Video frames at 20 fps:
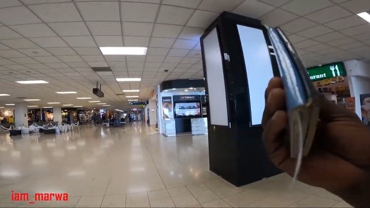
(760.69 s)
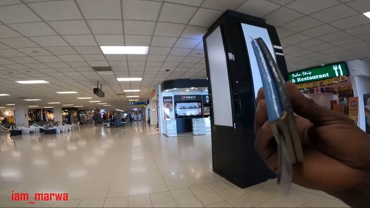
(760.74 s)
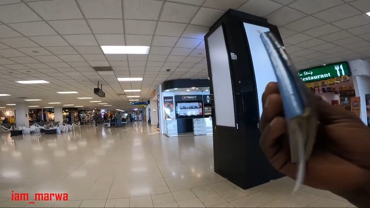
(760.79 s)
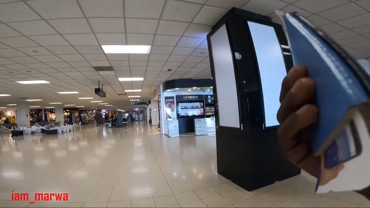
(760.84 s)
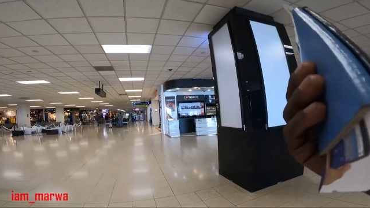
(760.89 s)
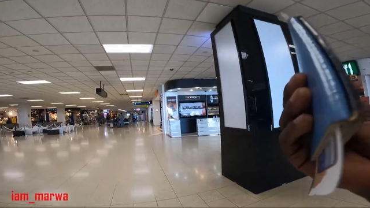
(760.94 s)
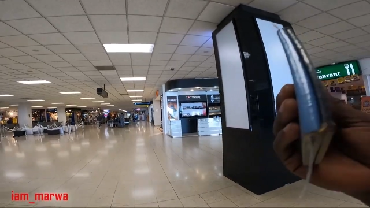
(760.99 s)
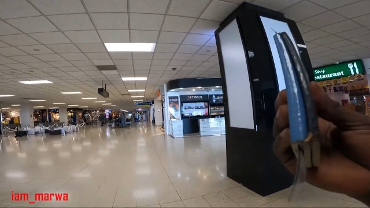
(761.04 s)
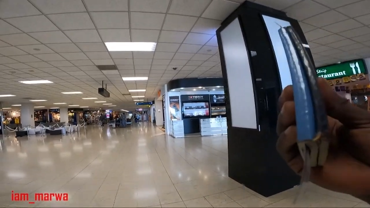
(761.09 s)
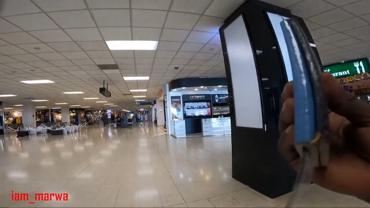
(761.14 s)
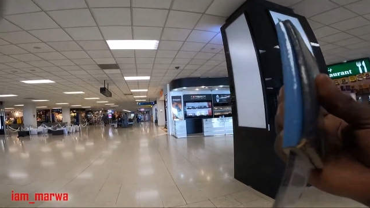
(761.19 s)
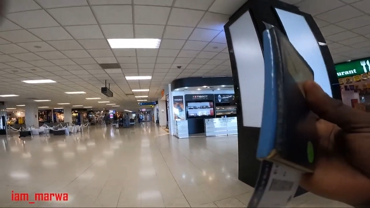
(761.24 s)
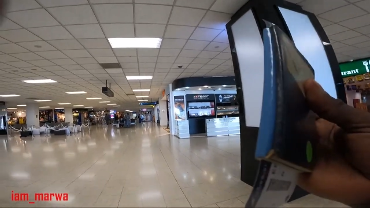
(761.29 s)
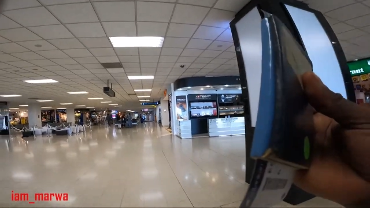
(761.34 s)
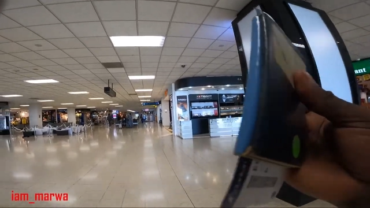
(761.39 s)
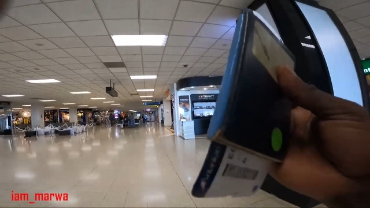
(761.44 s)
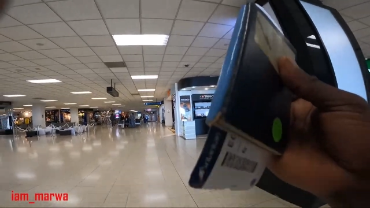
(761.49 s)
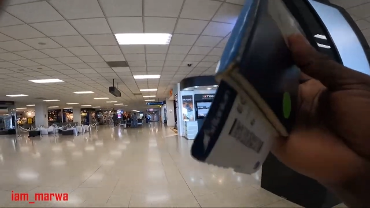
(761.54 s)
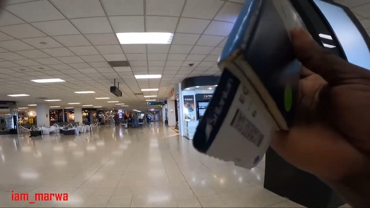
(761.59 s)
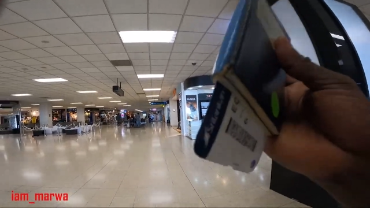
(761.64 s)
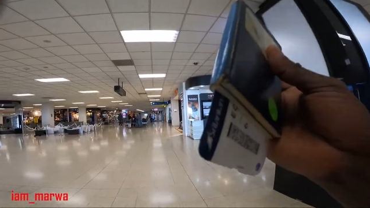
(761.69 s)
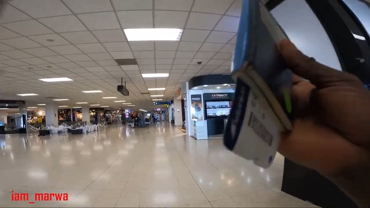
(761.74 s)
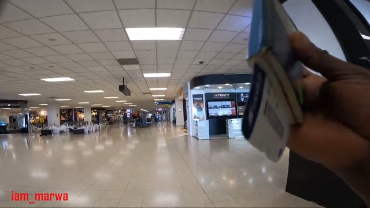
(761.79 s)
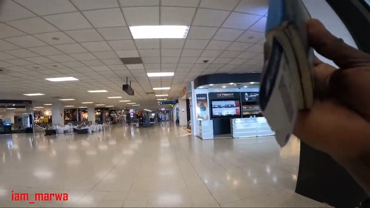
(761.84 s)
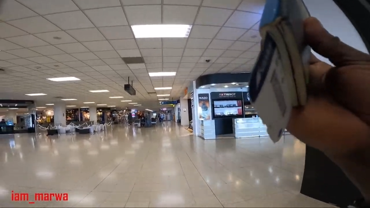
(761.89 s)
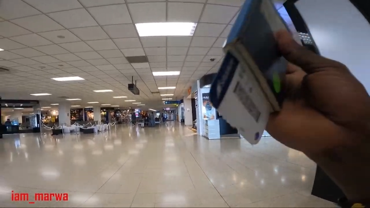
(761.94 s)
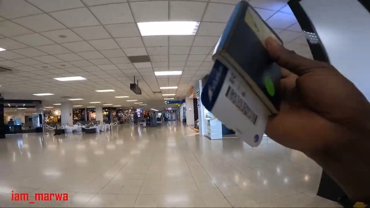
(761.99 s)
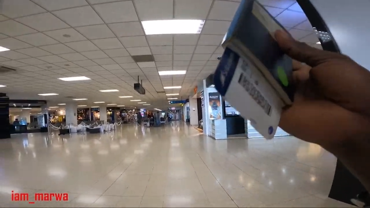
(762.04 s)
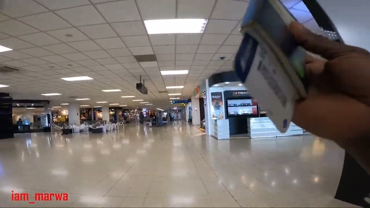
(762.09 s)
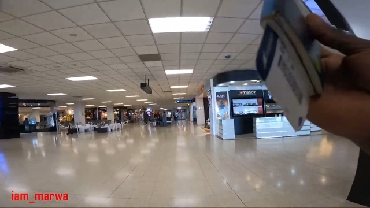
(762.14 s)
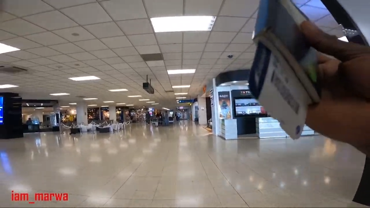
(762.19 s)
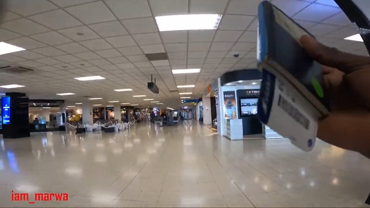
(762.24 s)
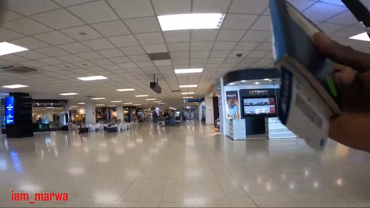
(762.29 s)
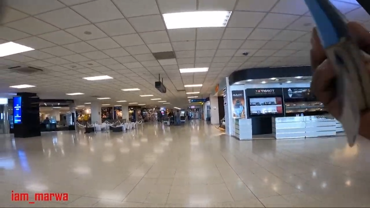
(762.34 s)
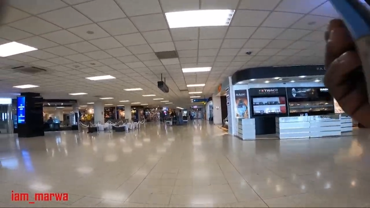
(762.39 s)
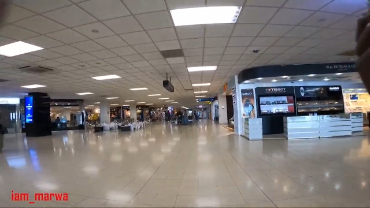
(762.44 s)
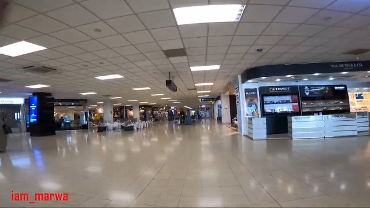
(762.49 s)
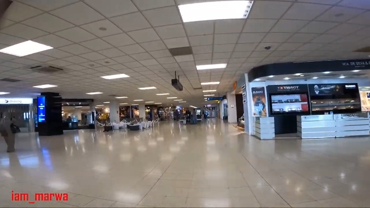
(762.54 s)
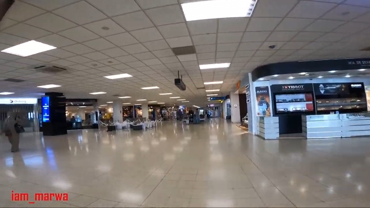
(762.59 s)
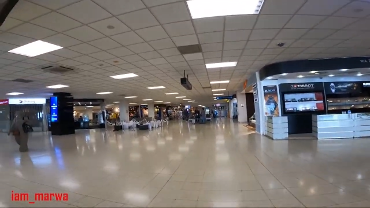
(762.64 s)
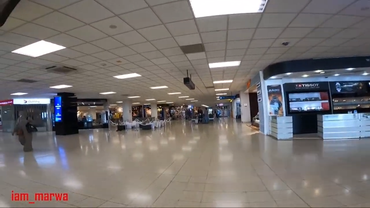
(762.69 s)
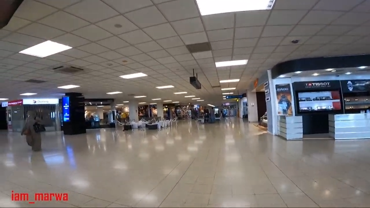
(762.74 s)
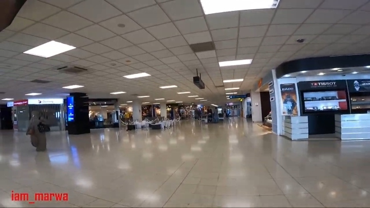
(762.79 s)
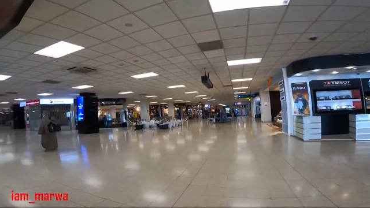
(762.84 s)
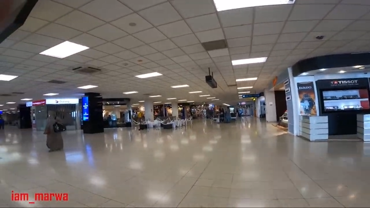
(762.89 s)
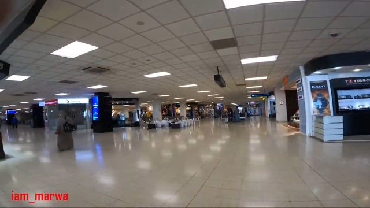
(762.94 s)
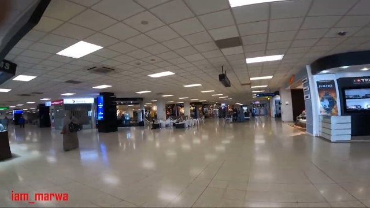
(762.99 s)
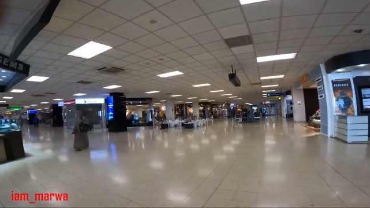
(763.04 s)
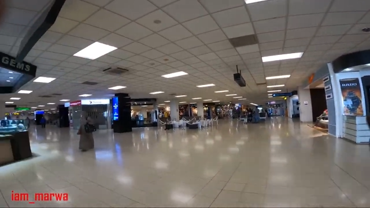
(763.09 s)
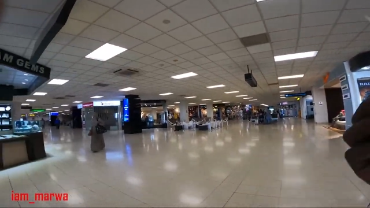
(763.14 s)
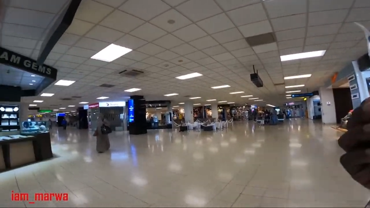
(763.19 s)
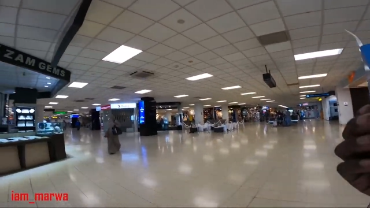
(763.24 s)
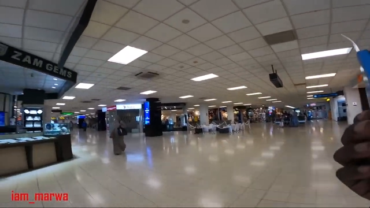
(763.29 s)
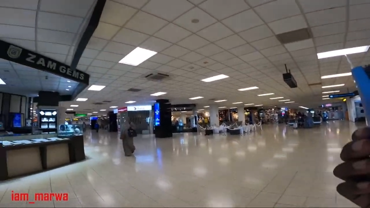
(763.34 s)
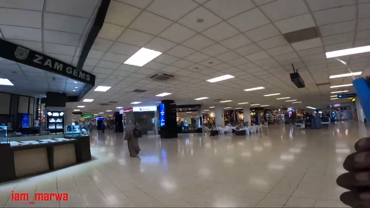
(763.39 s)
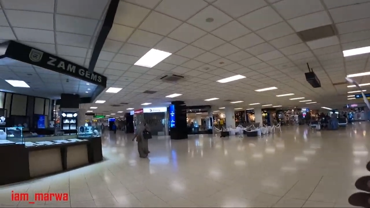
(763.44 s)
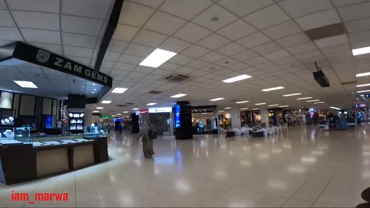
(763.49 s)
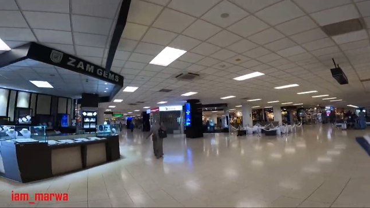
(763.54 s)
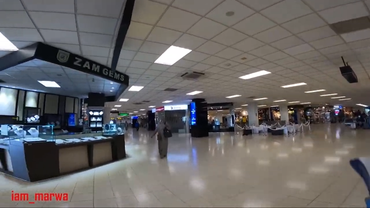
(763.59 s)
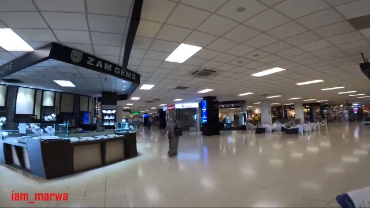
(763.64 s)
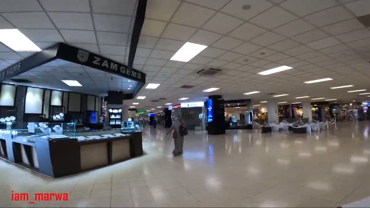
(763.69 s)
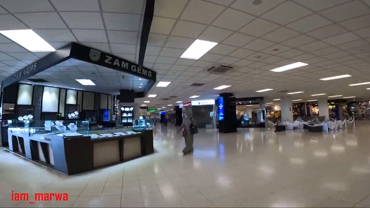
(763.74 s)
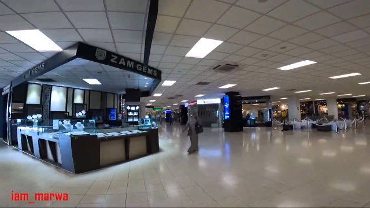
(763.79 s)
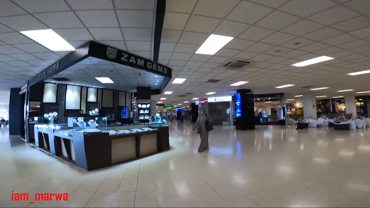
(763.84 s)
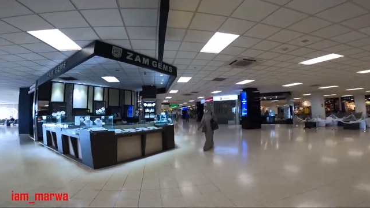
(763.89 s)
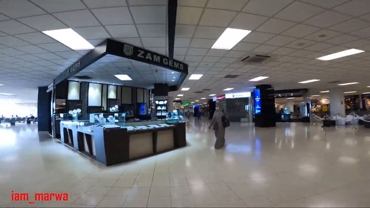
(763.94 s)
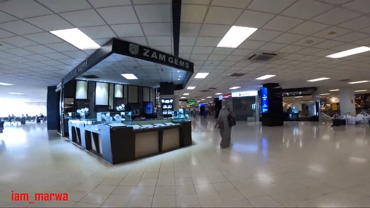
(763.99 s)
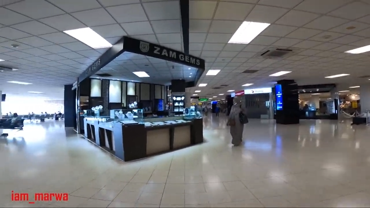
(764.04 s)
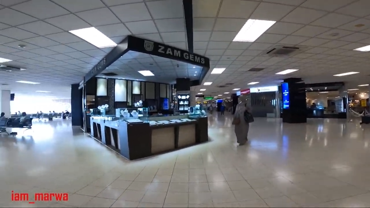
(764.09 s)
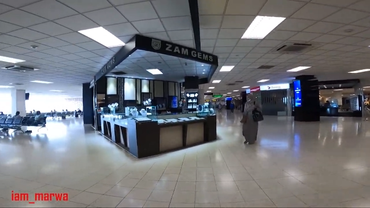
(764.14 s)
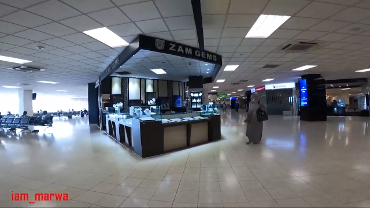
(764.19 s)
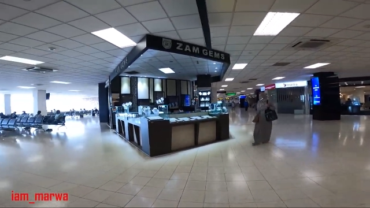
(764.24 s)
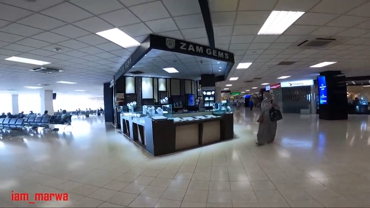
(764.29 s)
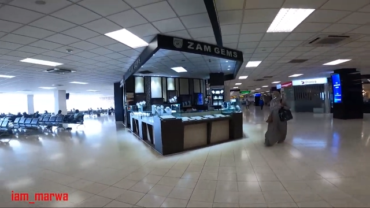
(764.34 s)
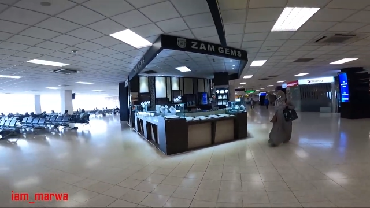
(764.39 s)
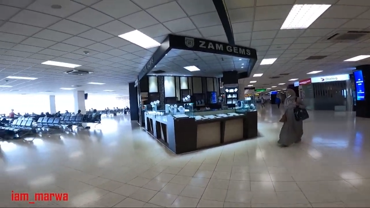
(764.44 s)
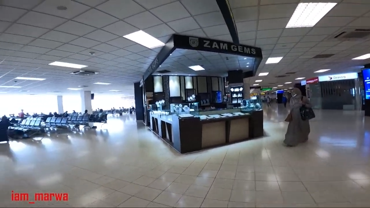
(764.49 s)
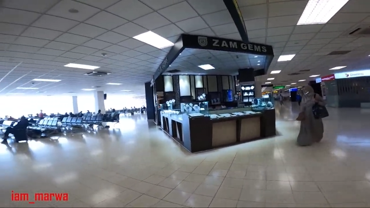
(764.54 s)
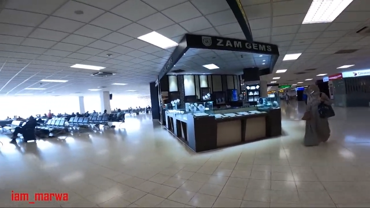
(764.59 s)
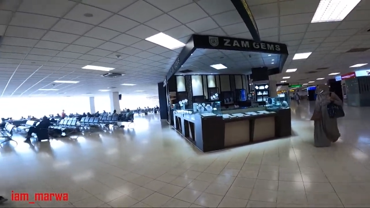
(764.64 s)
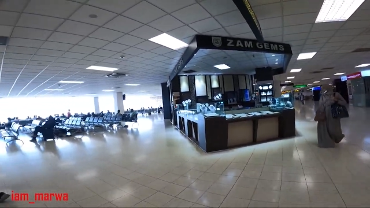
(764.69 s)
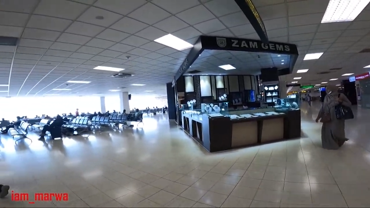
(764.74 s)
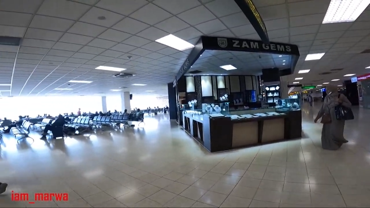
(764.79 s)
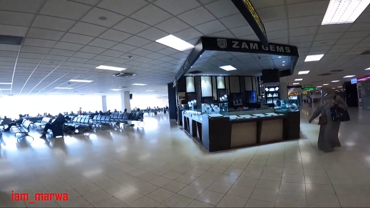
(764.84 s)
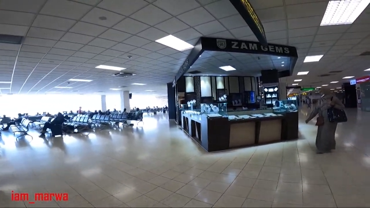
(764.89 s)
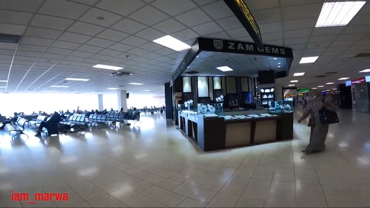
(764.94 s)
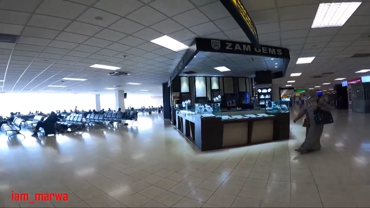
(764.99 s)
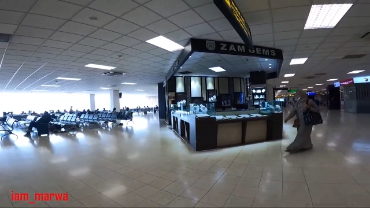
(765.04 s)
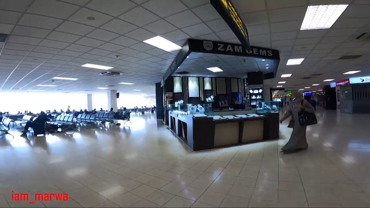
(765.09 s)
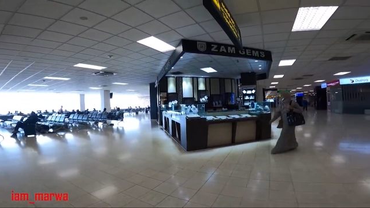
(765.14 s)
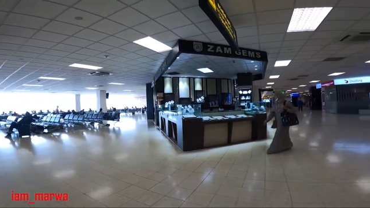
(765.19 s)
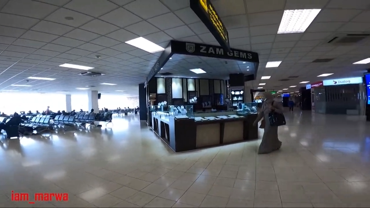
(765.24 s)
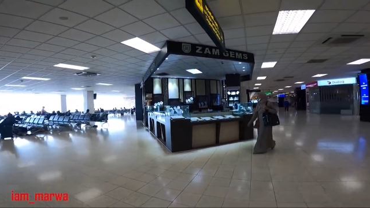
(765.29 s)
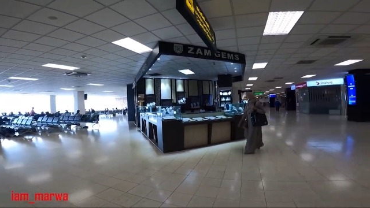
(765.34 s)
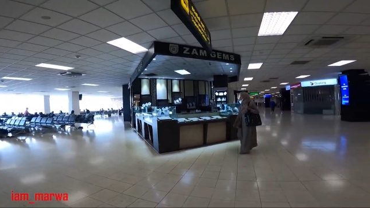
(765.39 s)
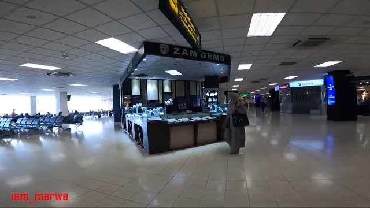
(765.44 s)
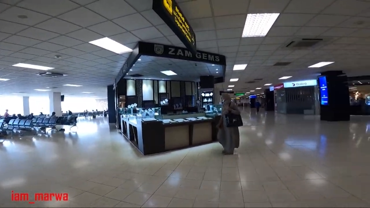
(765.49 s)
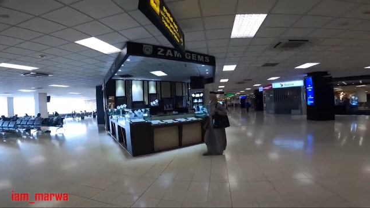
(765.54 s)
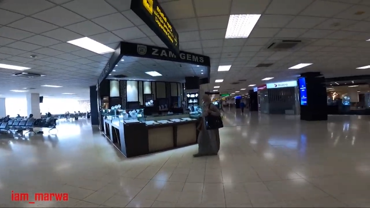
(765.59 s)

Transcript: No face is visible, so there are no lips to read.